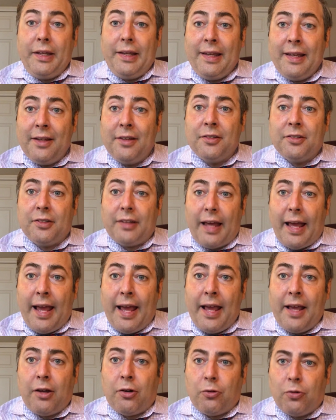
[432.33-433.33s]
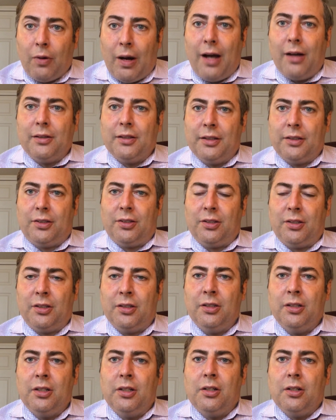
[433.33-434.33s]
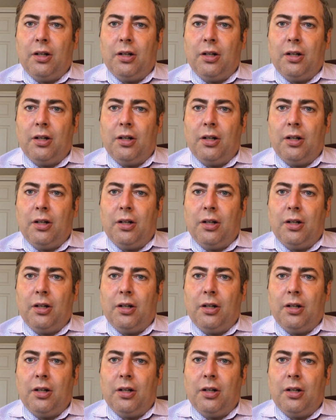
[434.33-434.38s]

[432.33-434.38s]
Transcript: is a quality